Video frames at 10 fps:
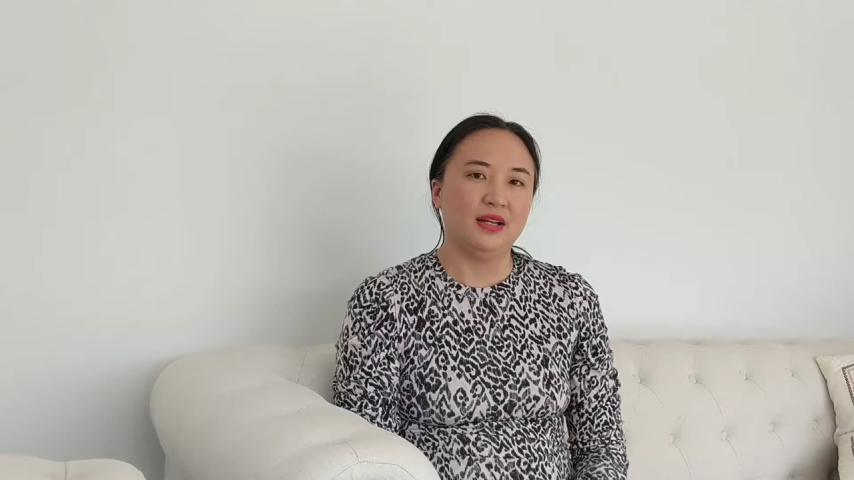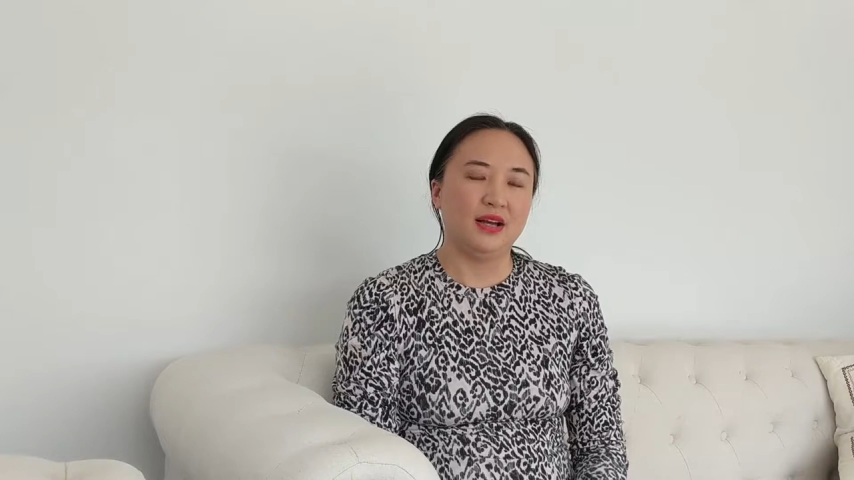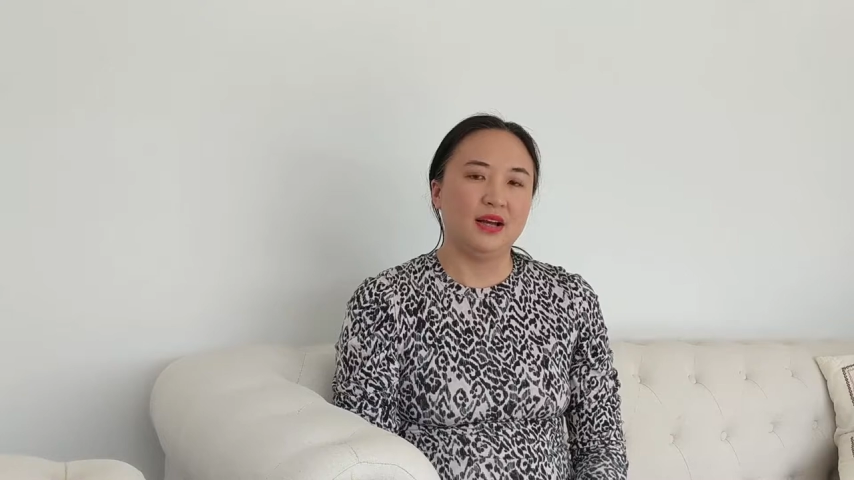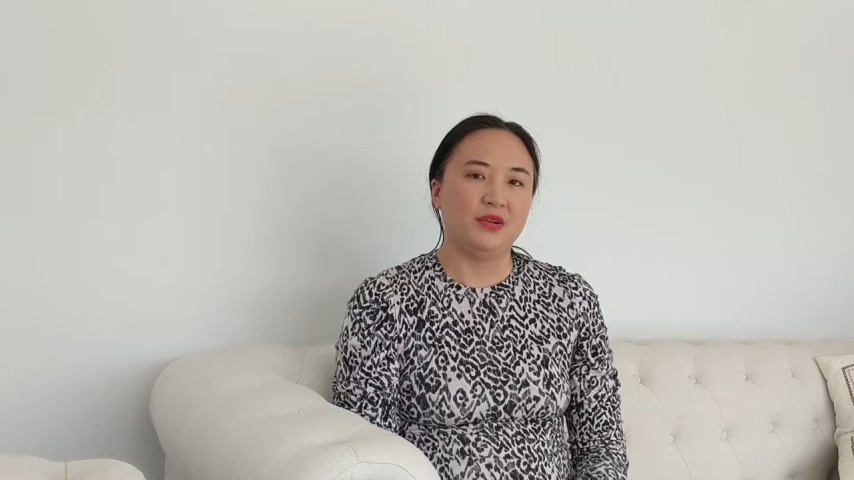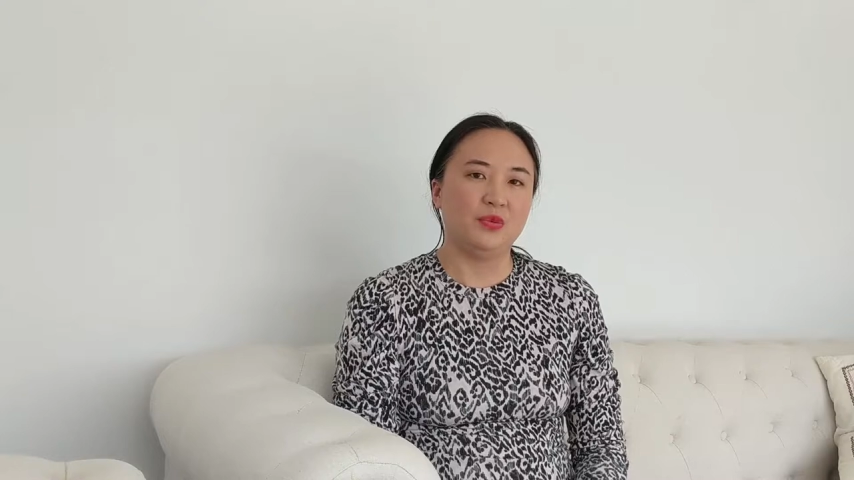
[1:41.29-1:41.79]

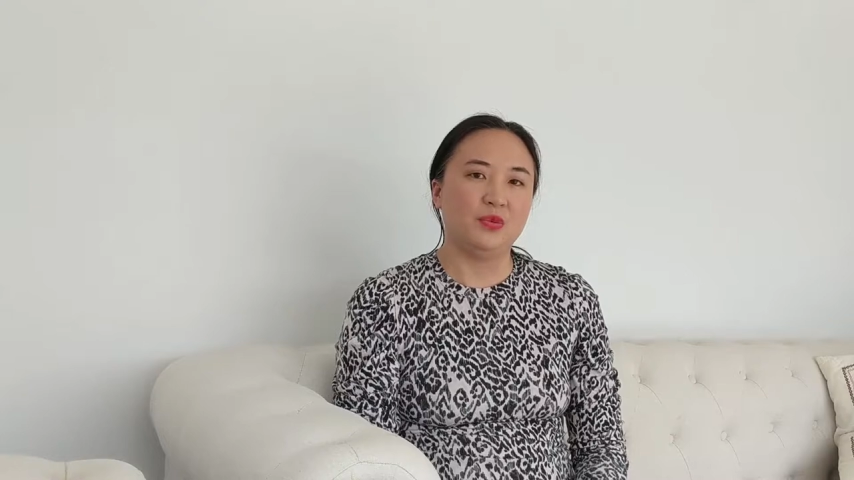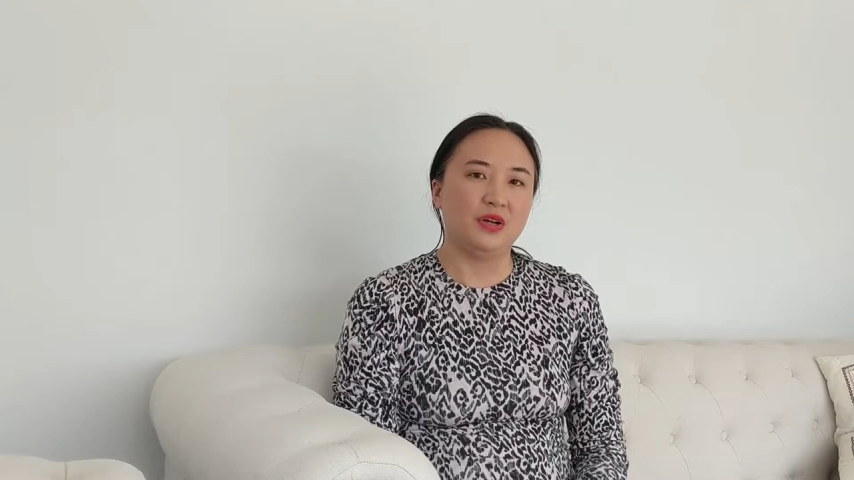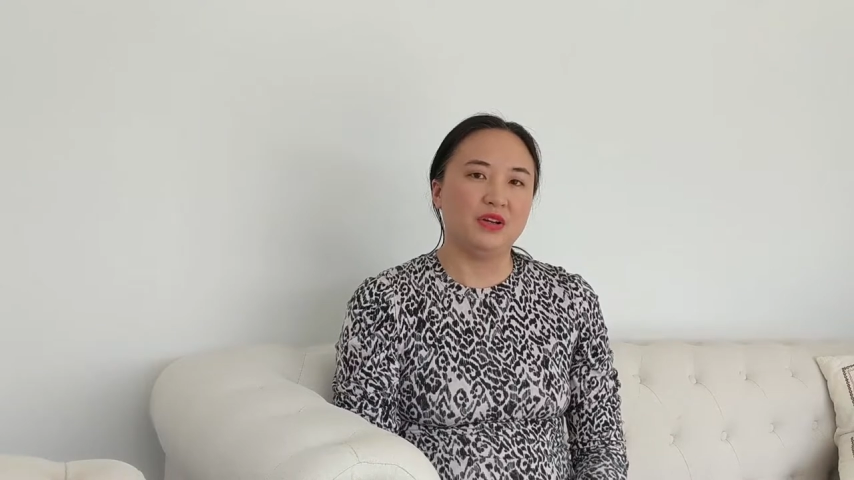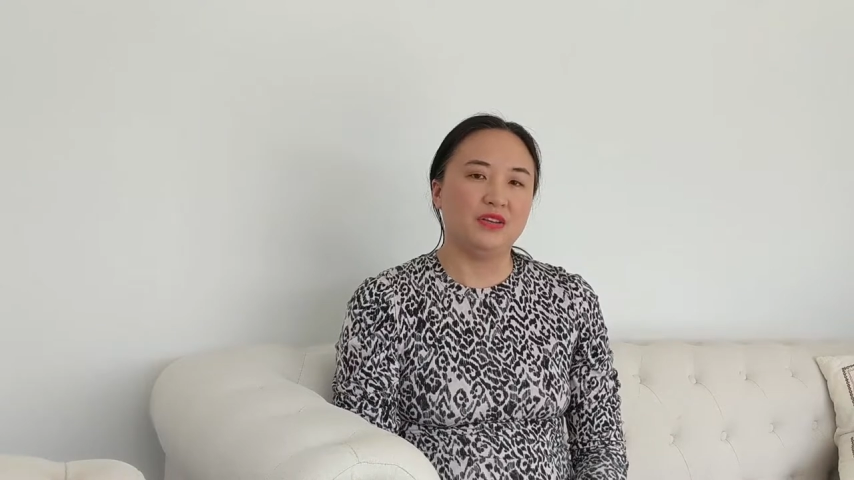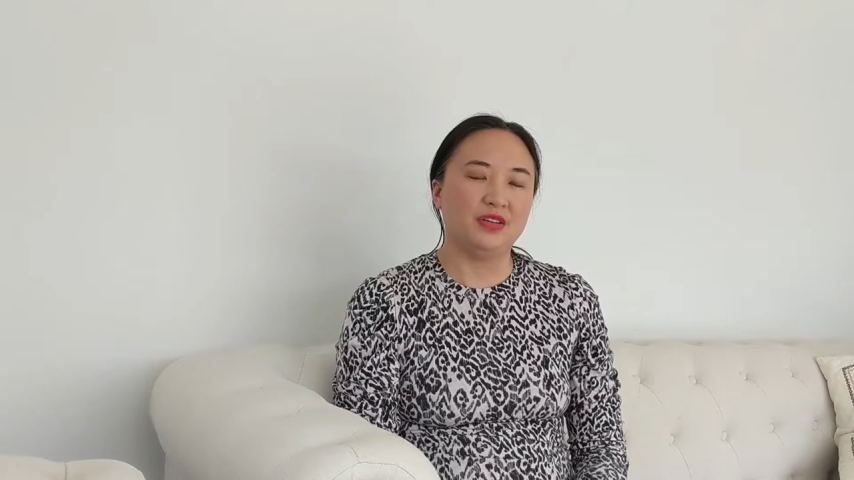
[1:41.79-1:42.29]
um,
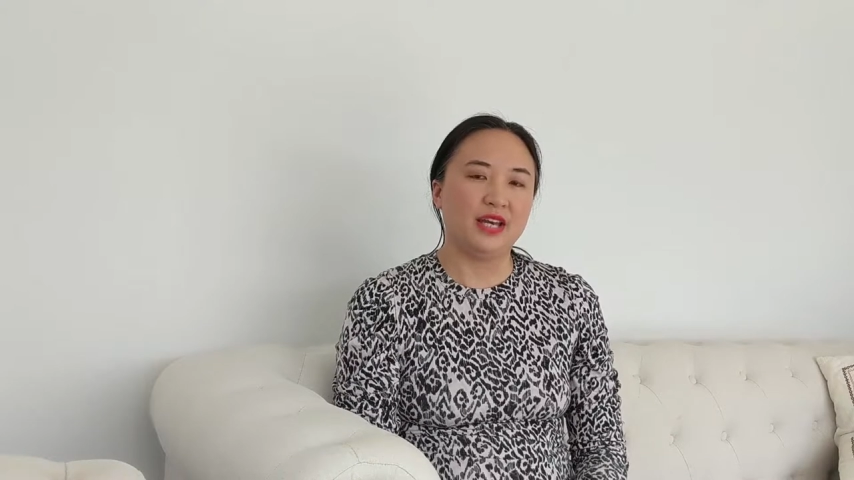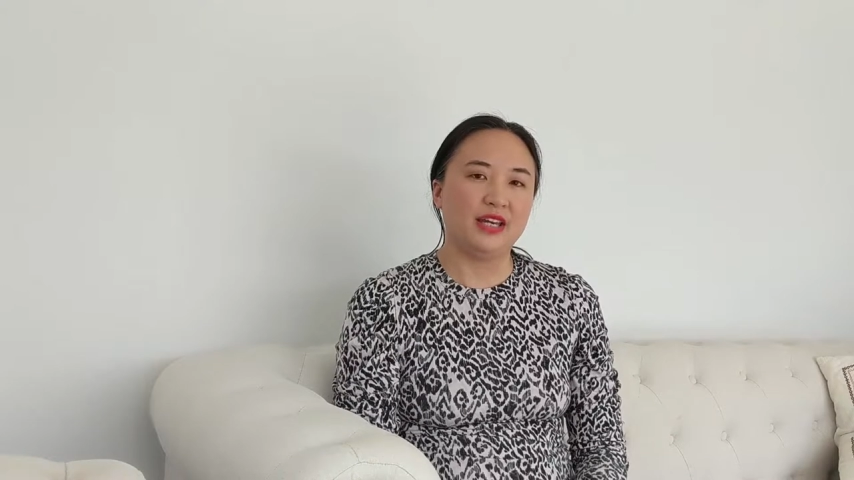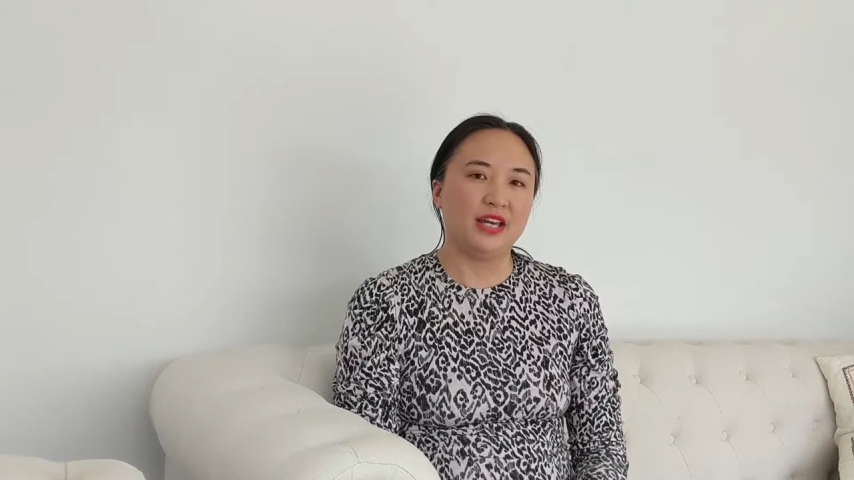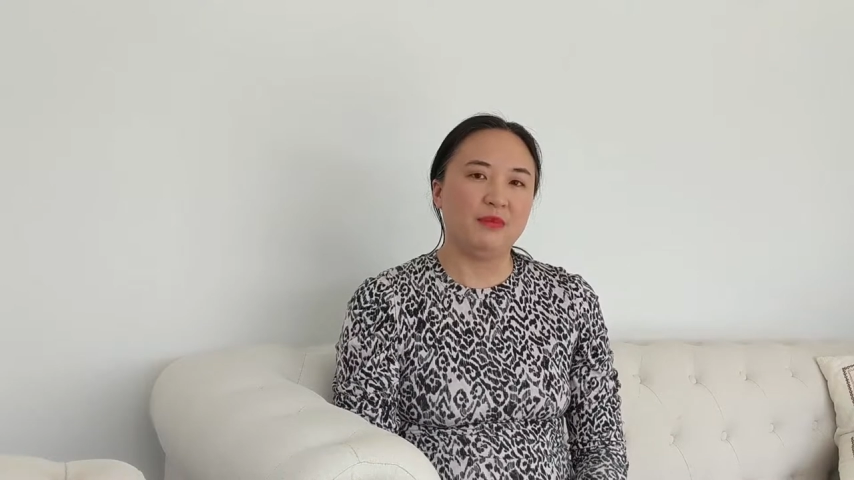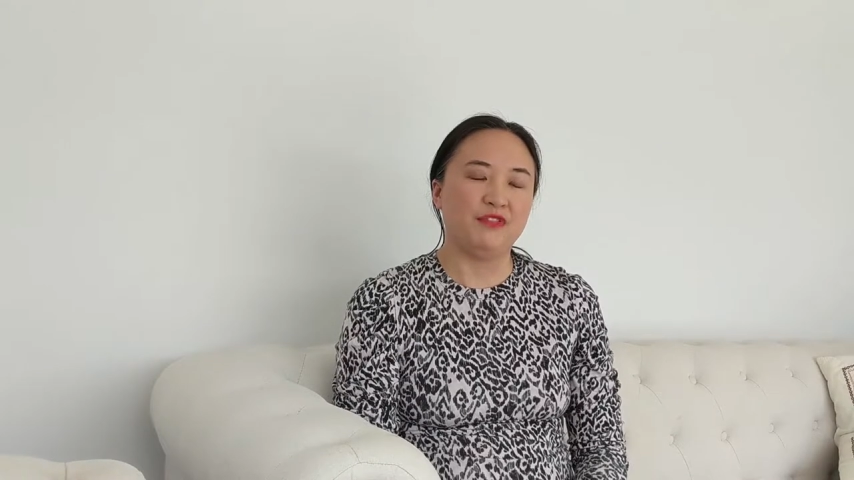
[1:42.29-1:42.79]
they
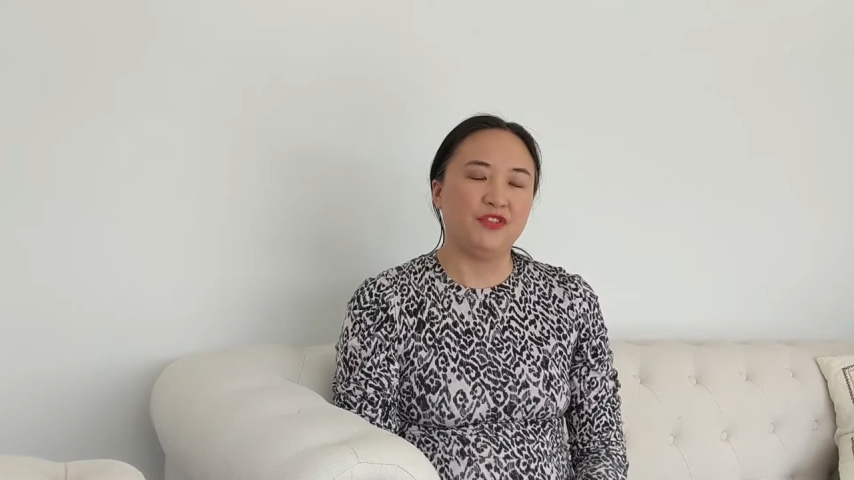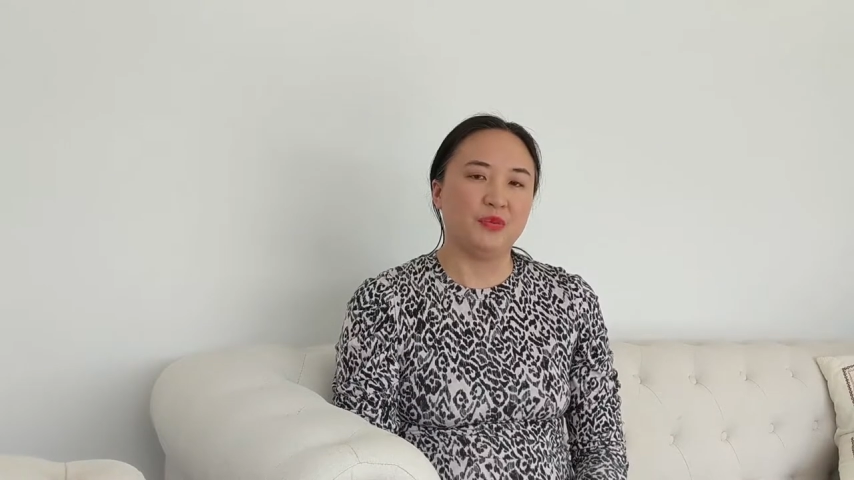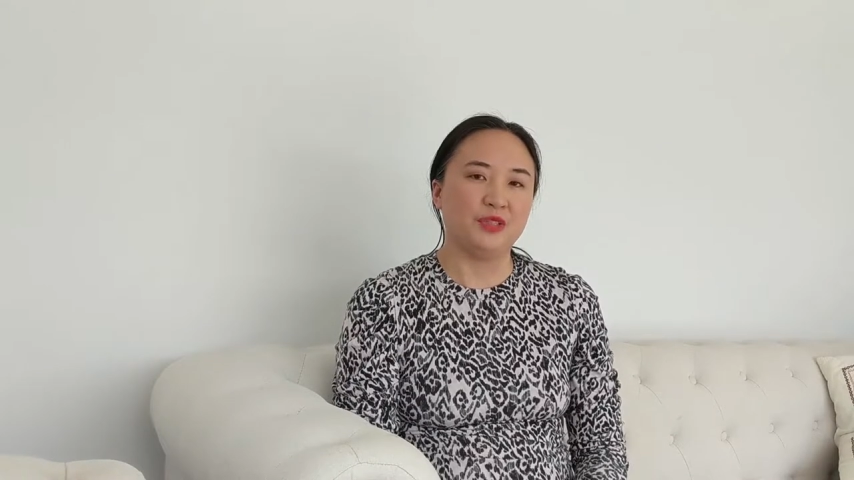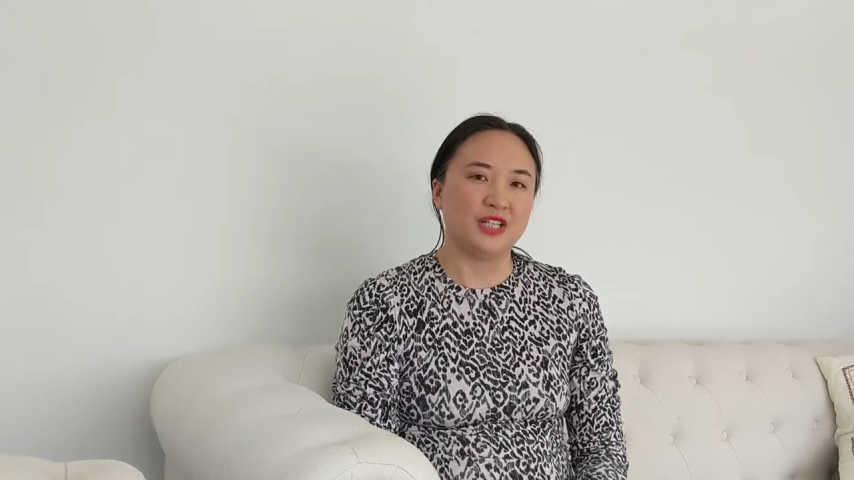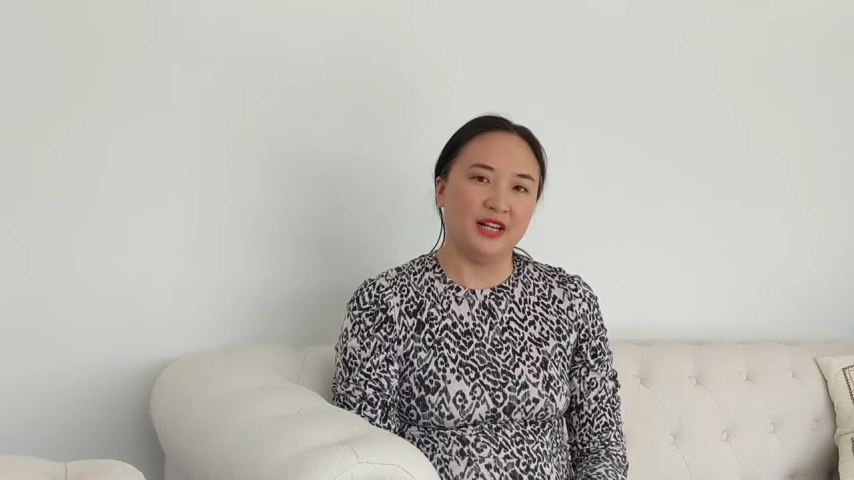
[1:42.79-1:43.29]
came
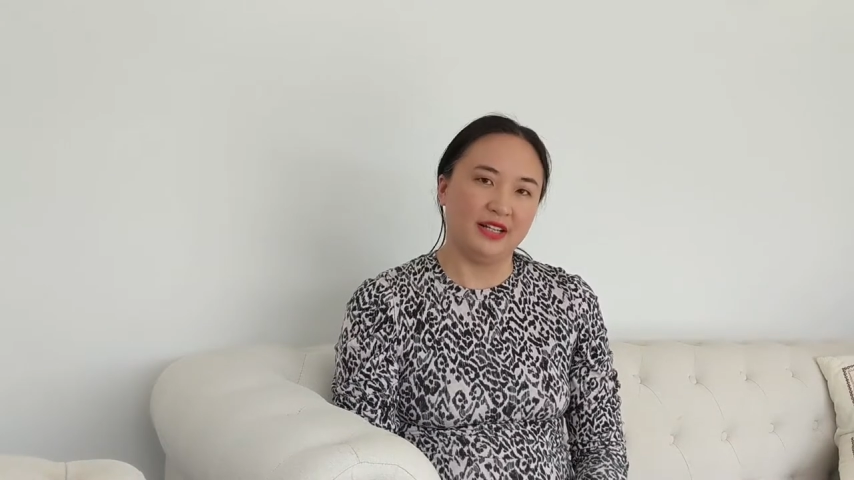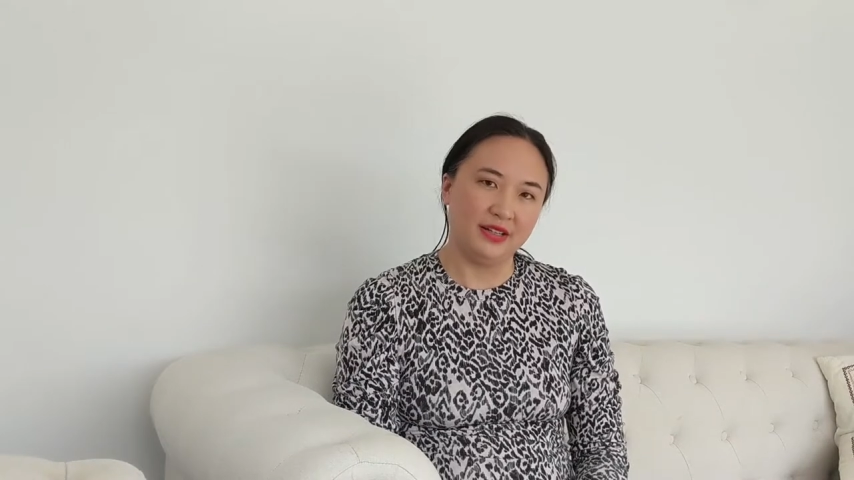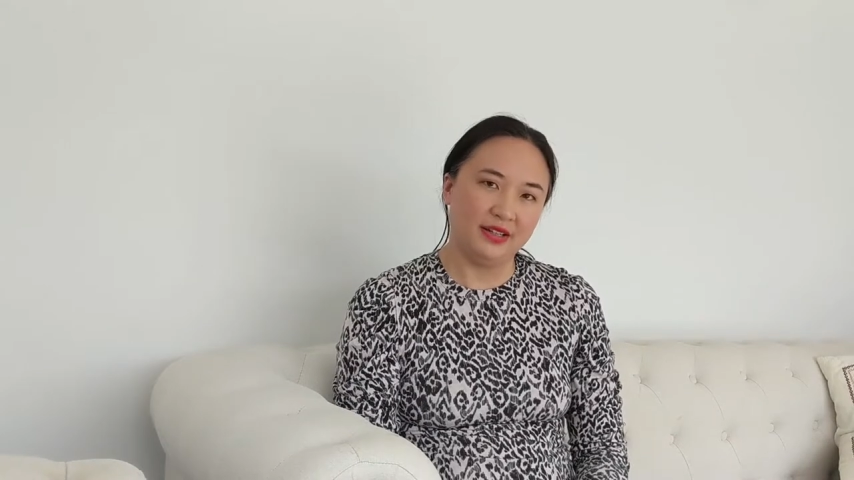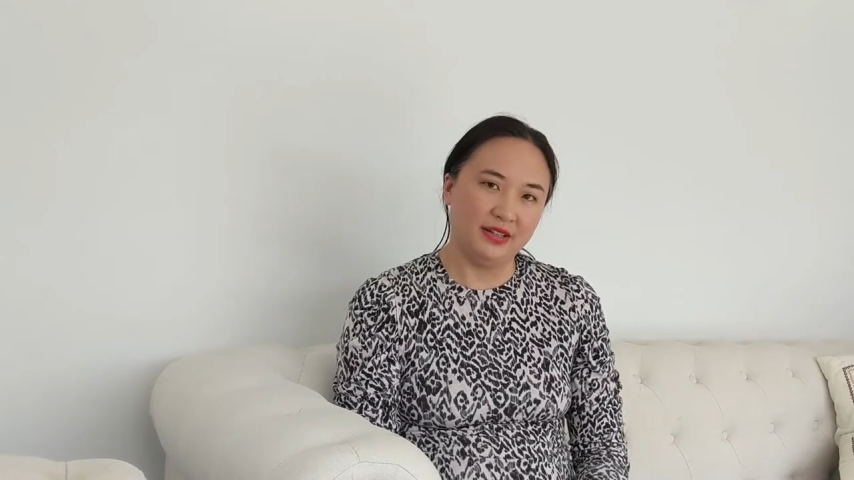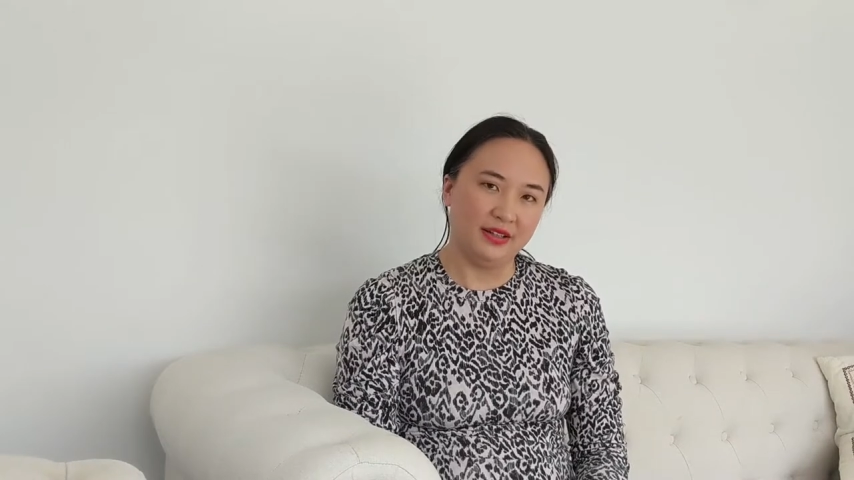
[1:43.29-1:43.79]
from China,